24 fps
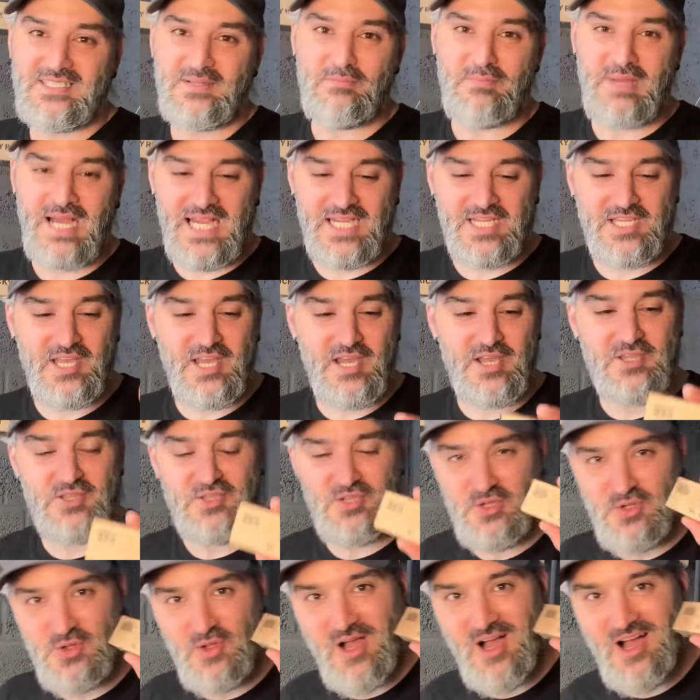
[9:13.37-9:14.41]
Macca,
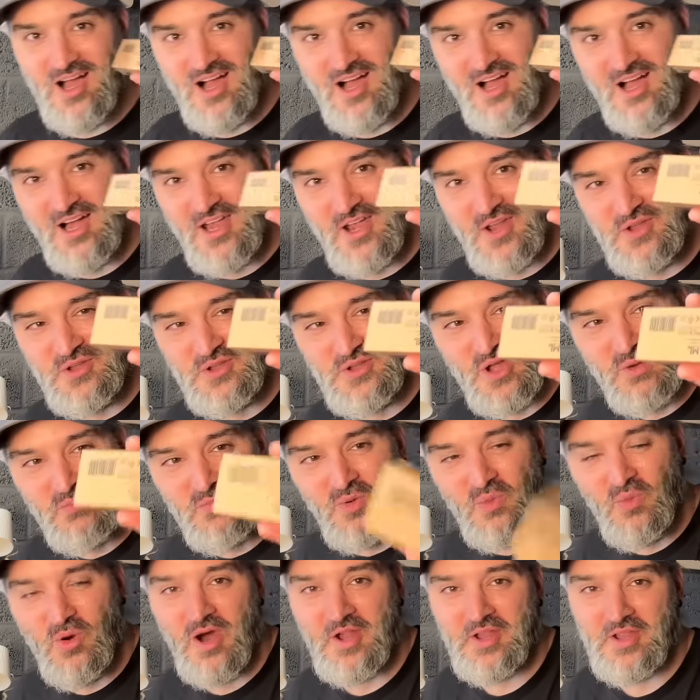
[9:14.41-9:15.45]
you are
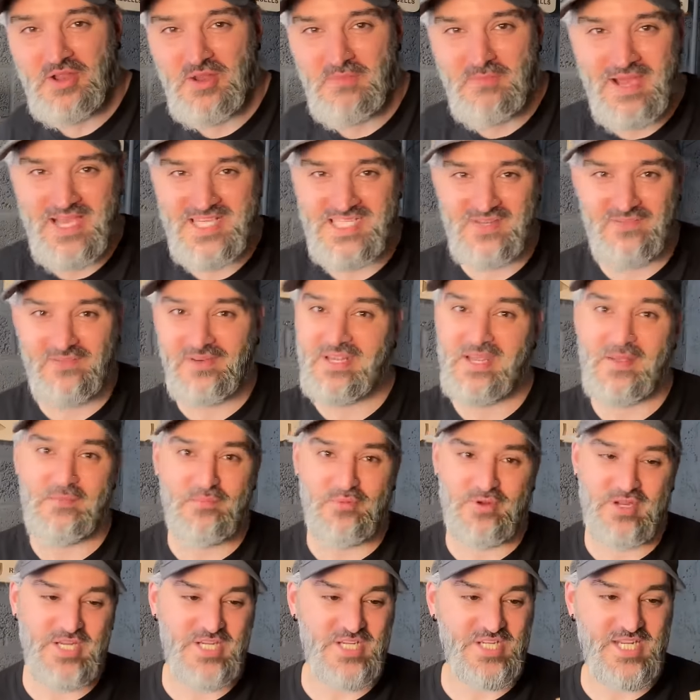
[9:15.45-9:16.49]
#1, and I massively
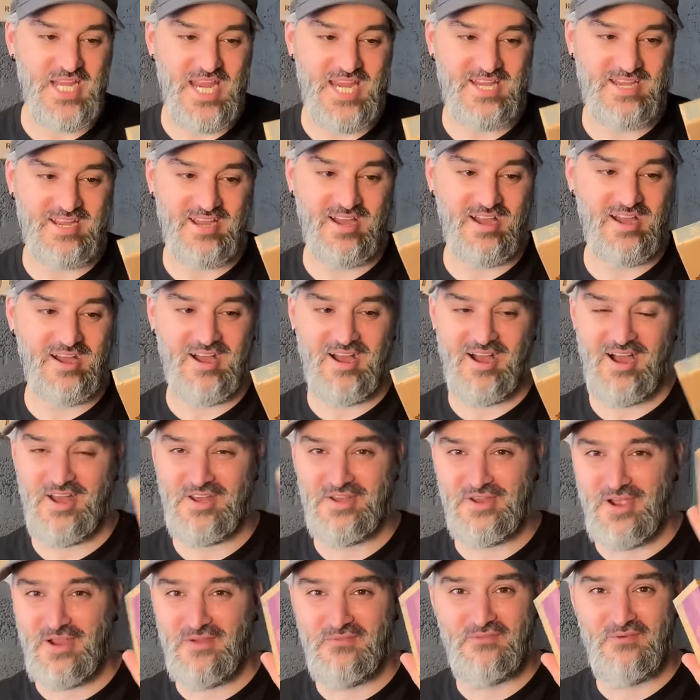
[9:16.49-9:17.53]
appreciate you. I
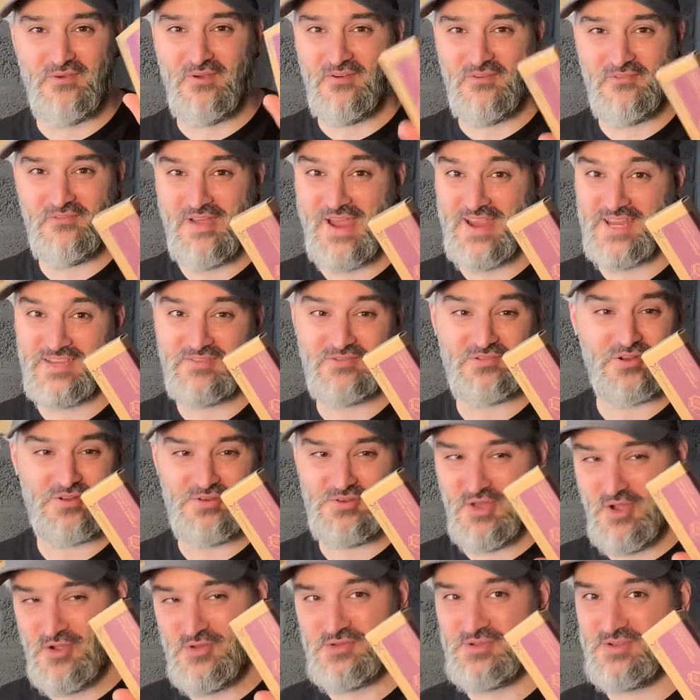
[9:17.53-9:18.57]
know for a fact you've got
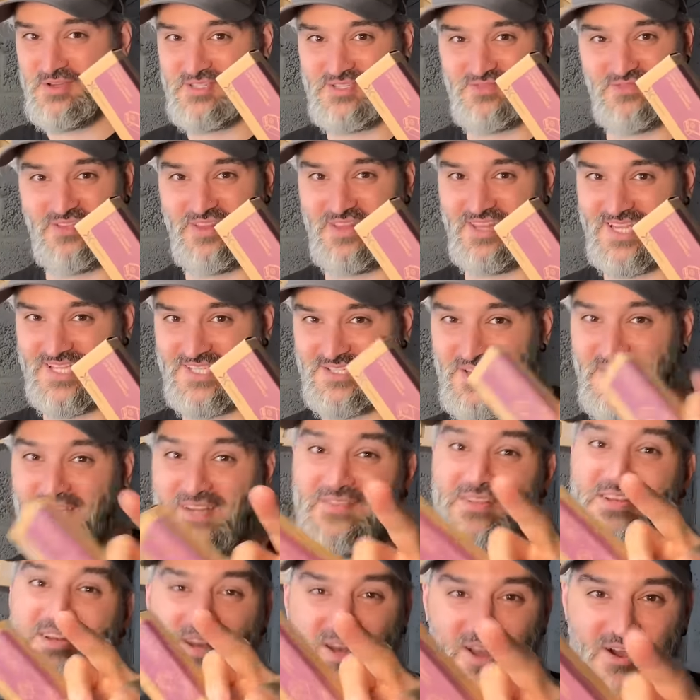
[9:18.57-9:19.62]
no use for this. Don't
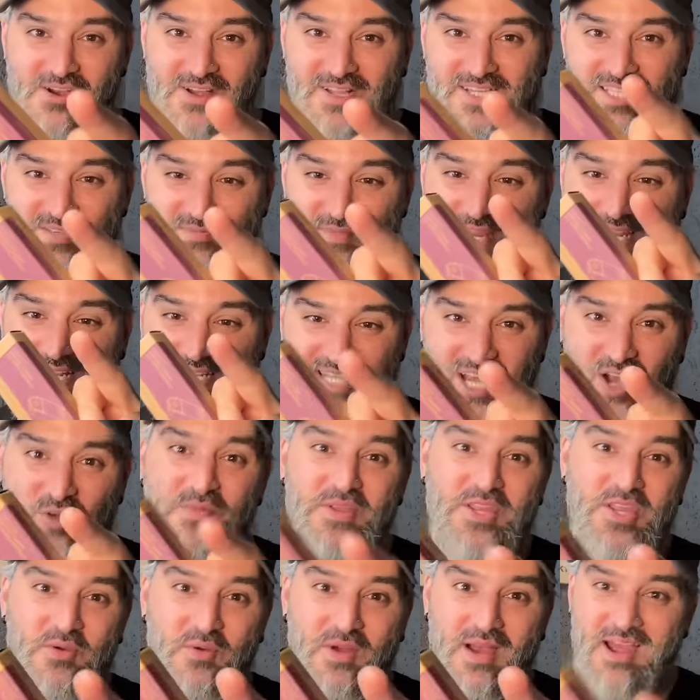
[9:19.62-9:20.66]
even lie to me and tell me
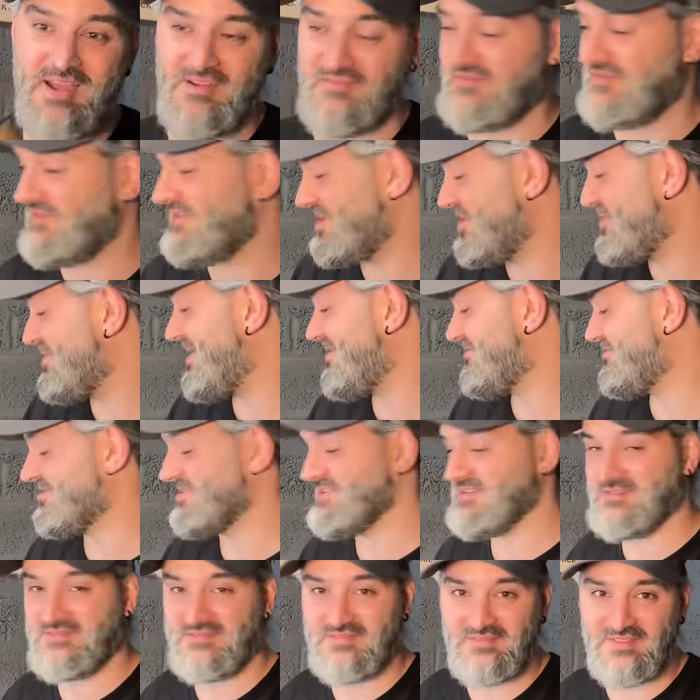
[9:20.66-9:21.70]
you have. You
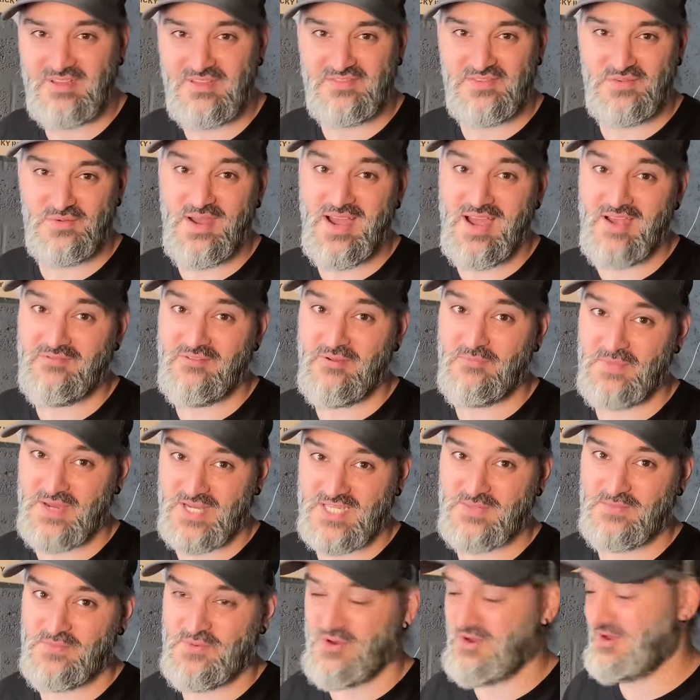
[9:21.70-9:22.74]
haven't. If you have, I'd be
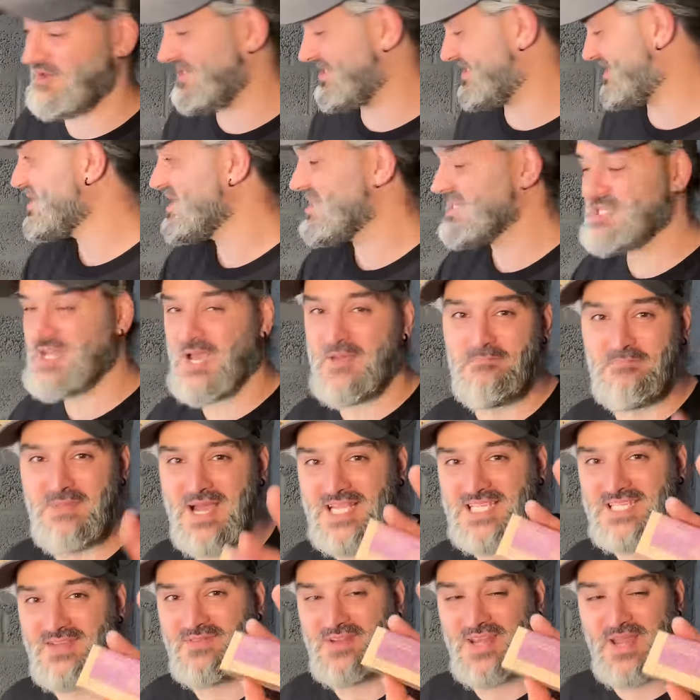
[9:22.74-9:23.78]
surprised. So
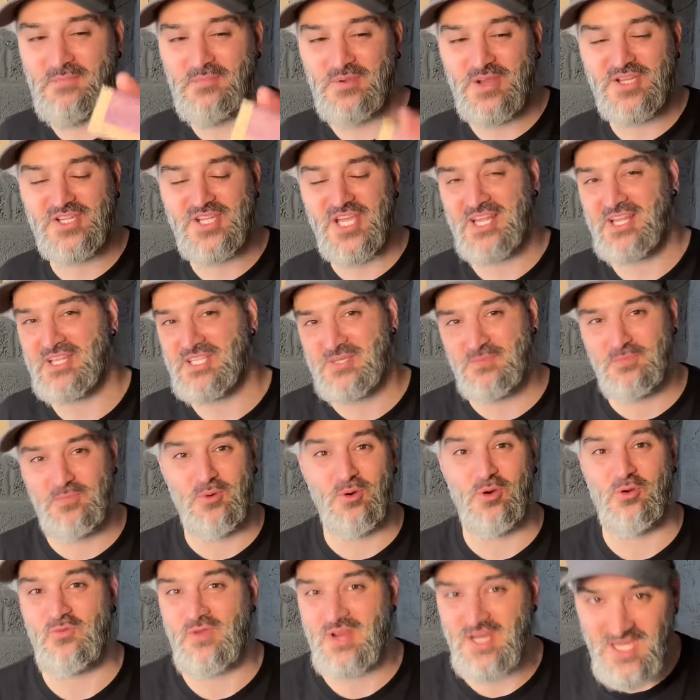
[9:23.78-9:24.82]
massively appreciate the
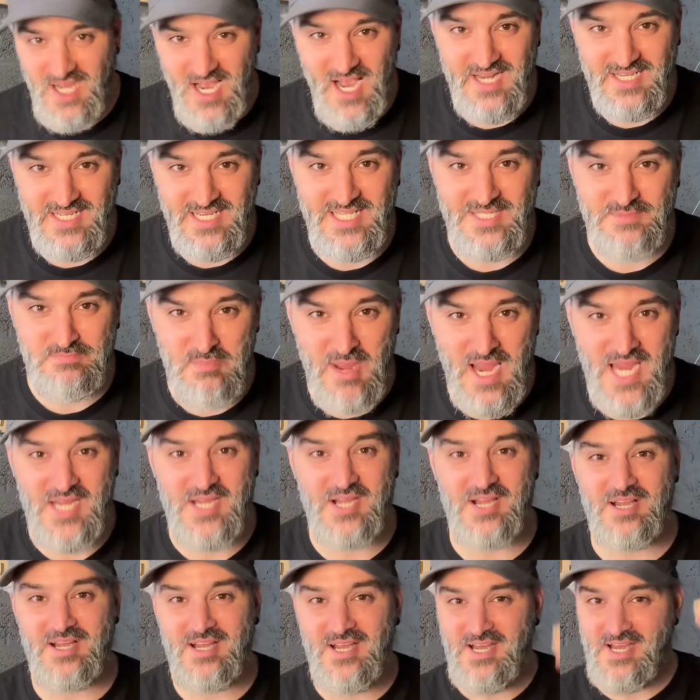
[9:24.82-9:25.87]
support regardless,
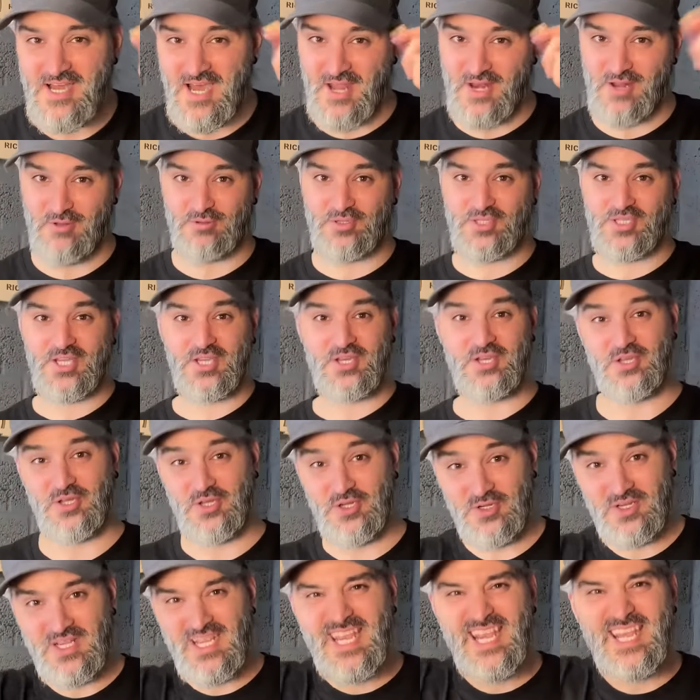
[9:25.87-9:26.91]
Macca. And I'll see
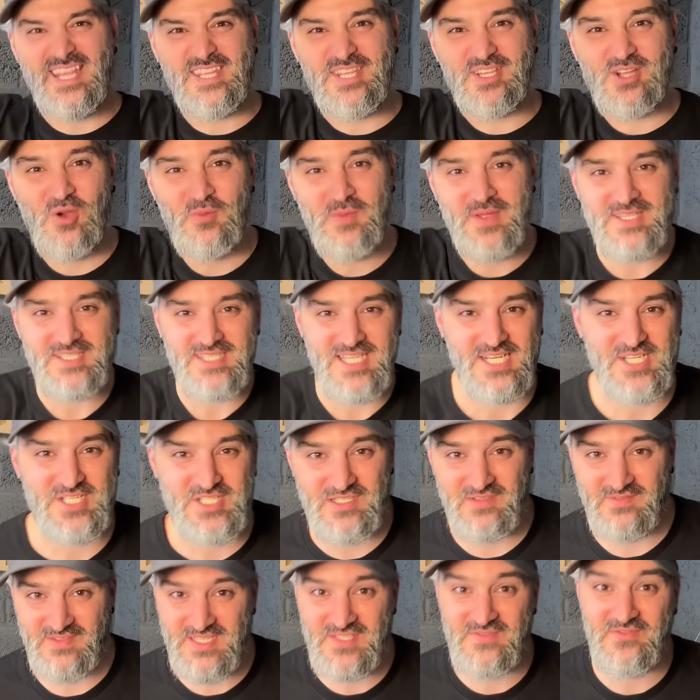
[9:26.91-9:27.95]
you in the comment section
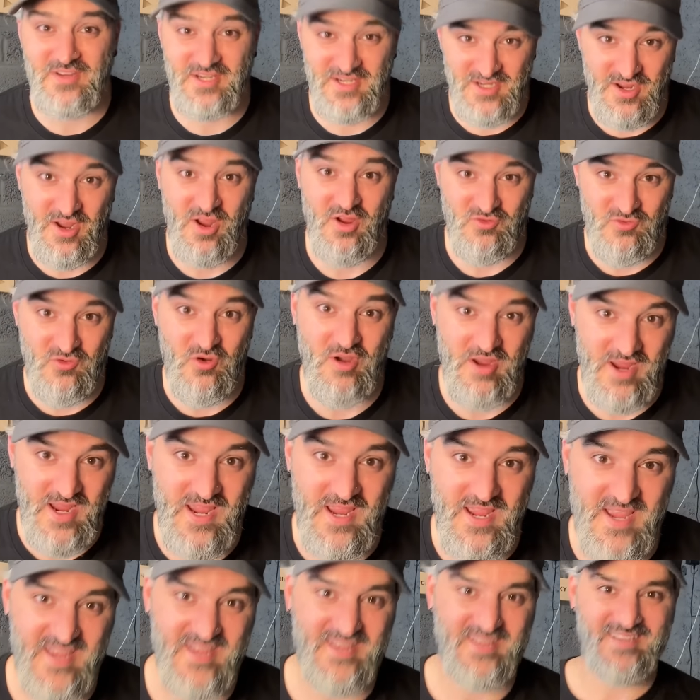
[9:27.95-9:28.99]
of this video right
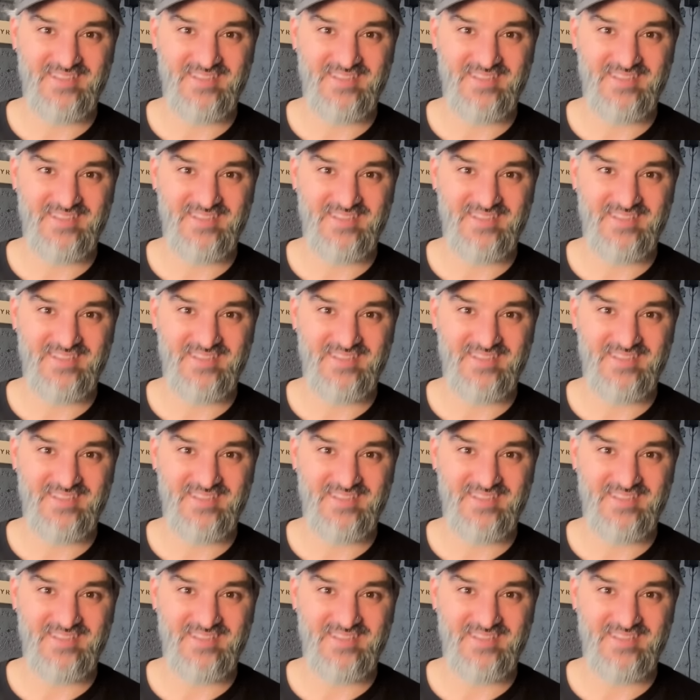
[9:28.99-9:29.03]
here.